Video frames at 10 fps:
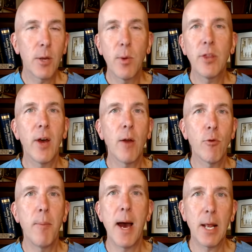we thought
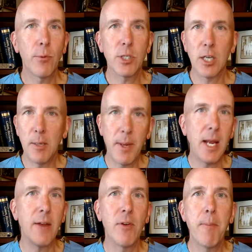robotic was going to be
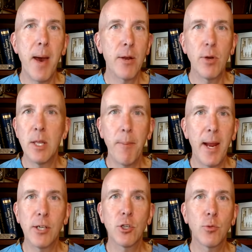even better and the
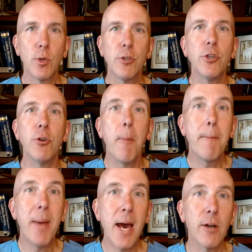patients would do
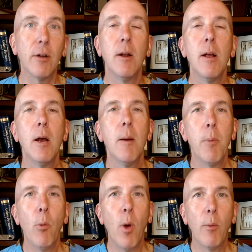better.
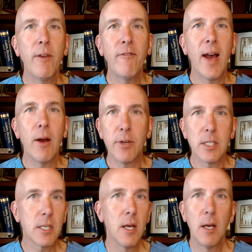But what we found
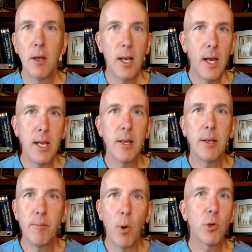is in
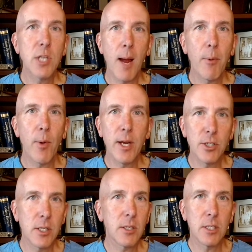most
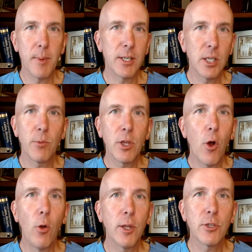operations, especially with
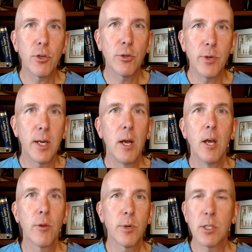colon surgery,
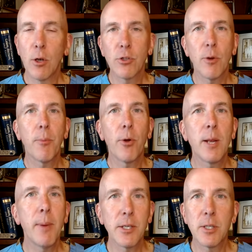the results are pretty
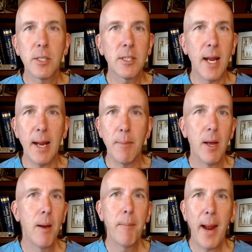much the same.
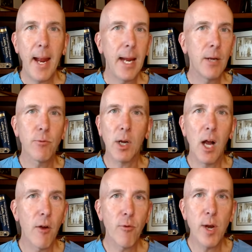Pain,
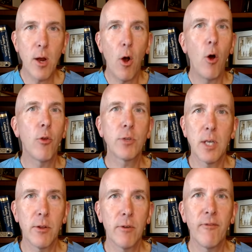recovery, all those
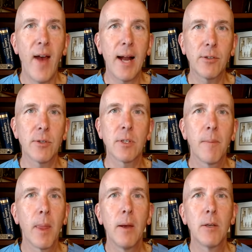other factors.
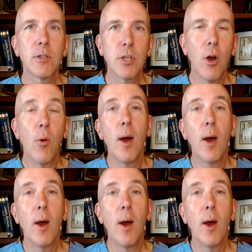So